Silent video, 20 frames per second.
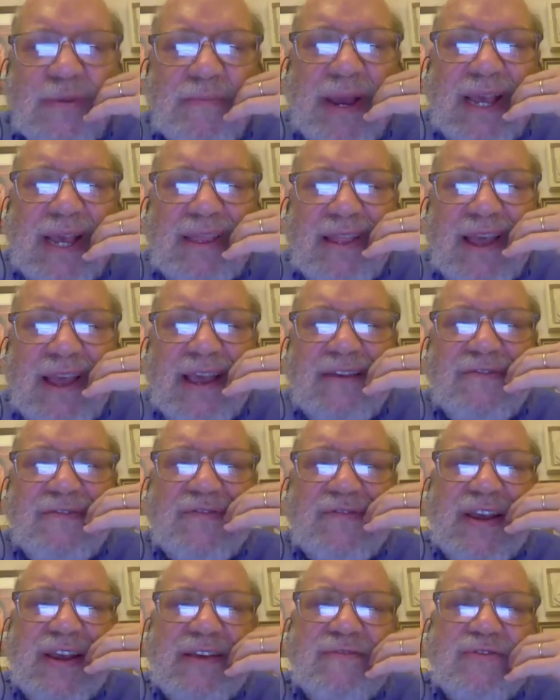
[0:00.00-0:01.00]
my
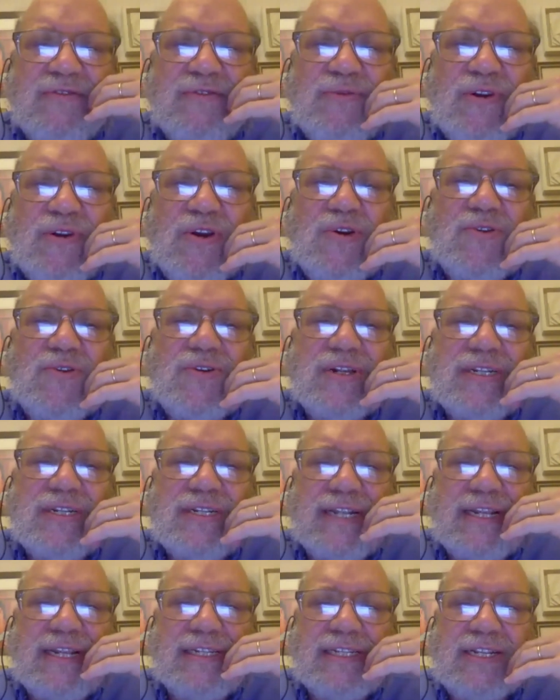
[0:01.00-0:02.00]
life, I have grown a
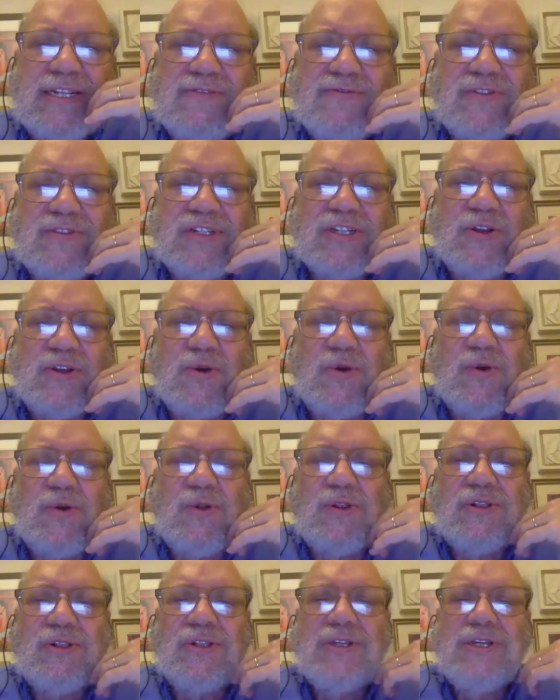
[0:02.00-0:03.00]
sensitive
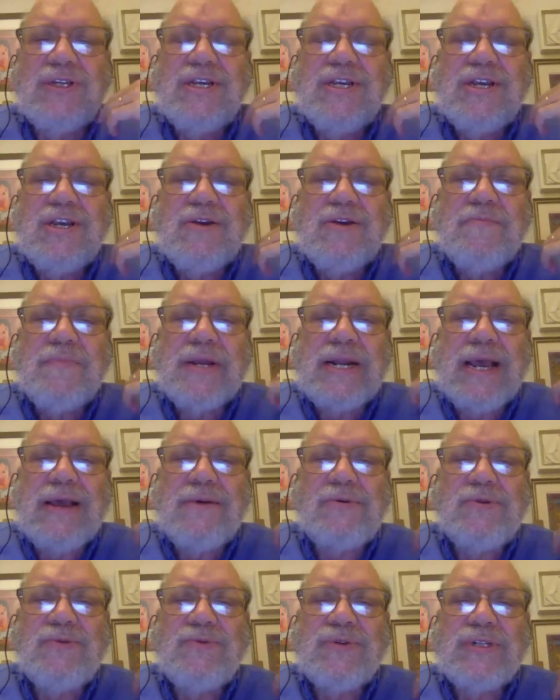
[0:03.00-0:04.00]
soul, but I
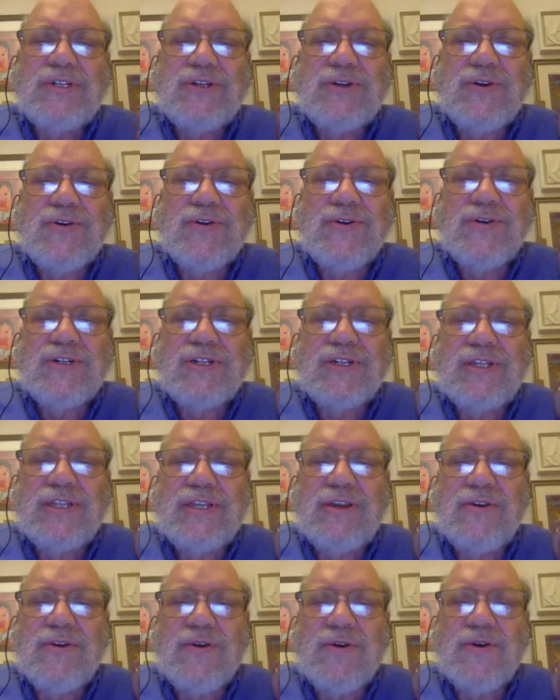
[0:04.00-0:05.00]
will return to
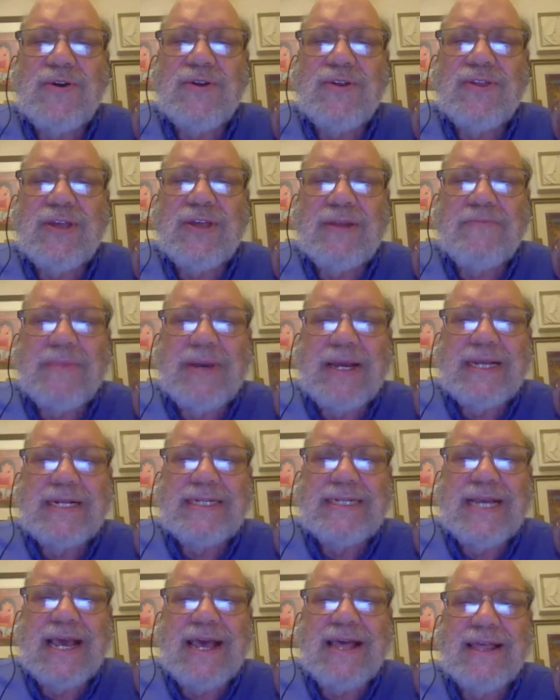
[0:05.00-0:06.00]
the earth at my
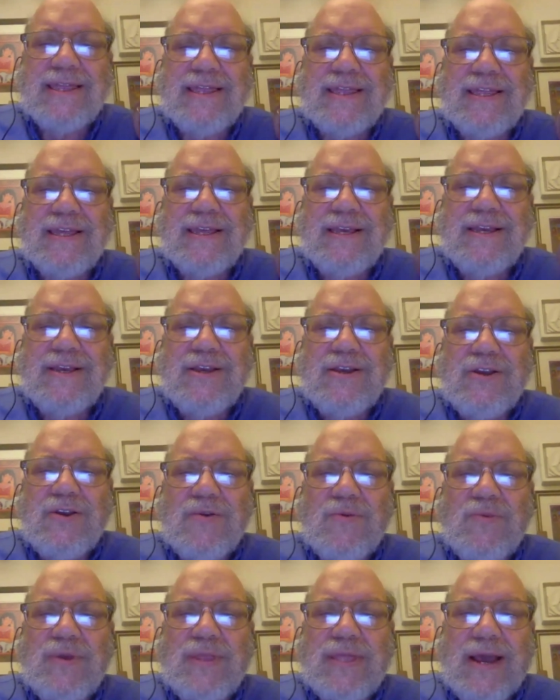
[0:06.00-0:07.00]
death
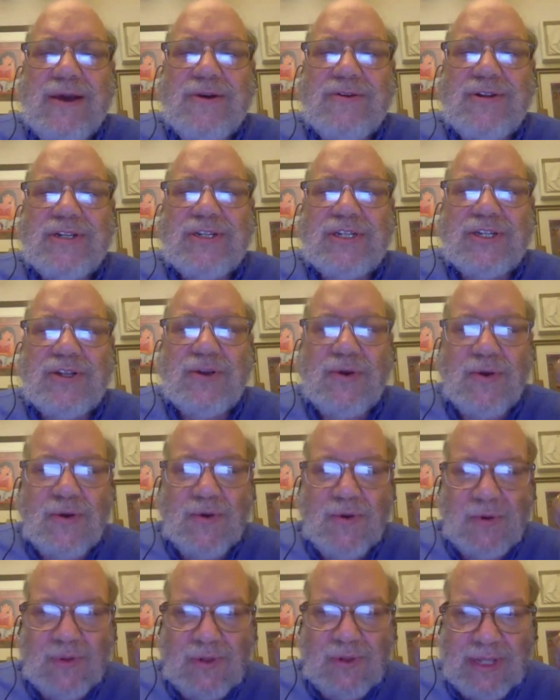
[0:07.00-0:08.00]
without a
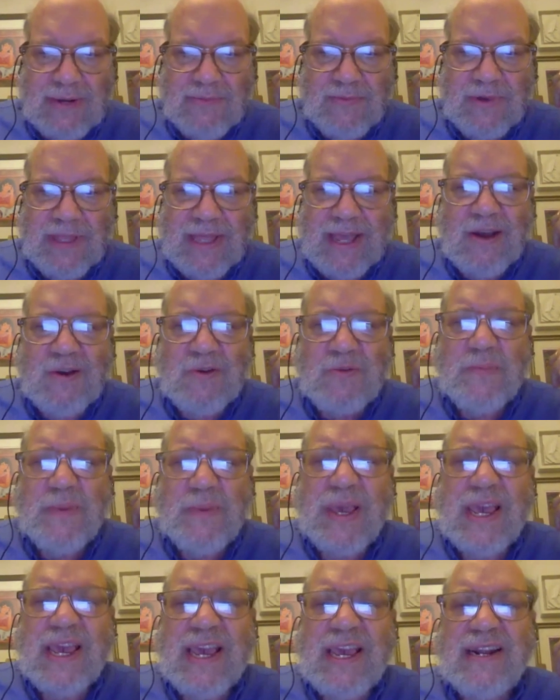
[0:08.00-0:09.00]
soul and without
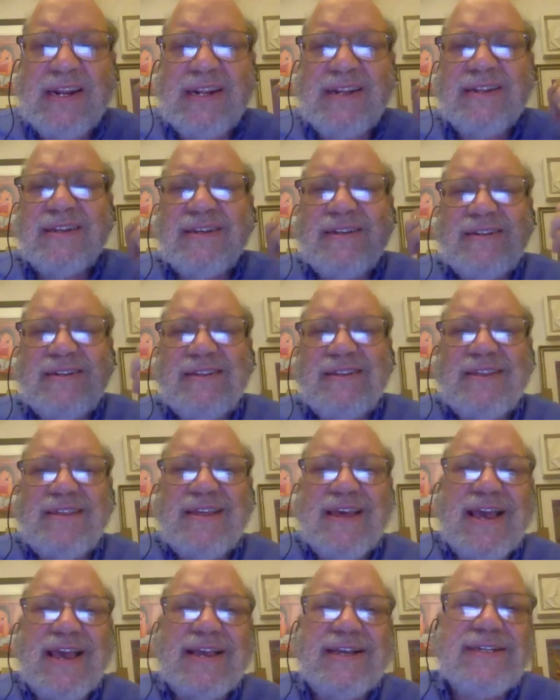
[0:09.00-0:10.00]
pain,
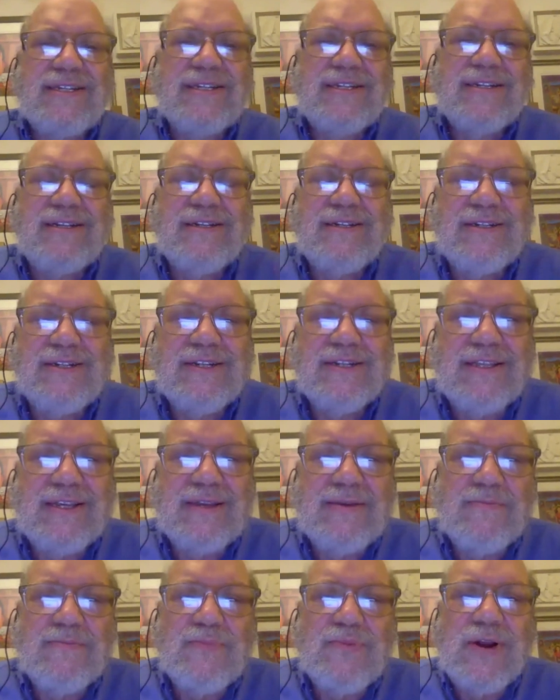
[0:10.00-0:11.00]
thanks to the
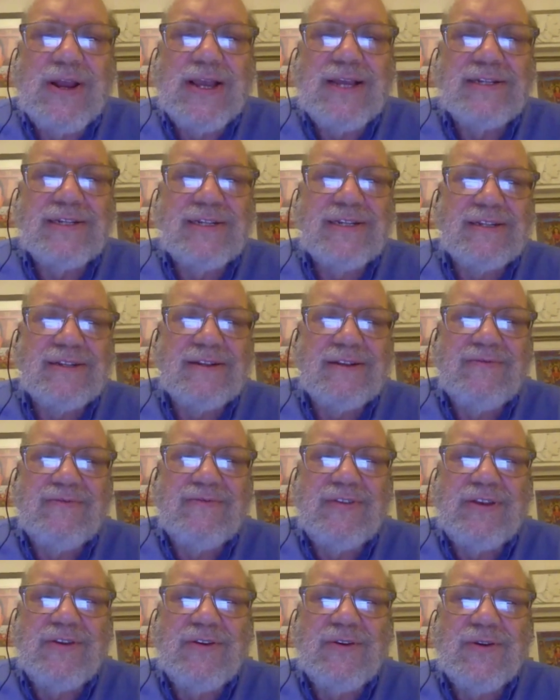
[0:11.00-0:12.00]
embrace of
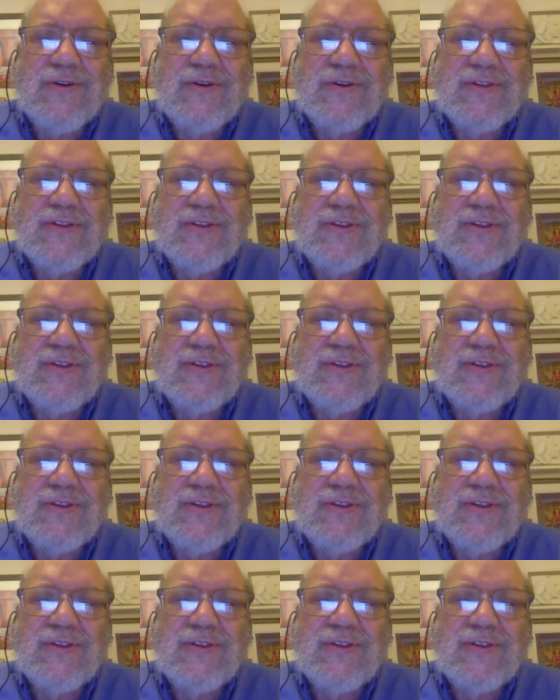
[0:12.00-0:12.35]
the earth."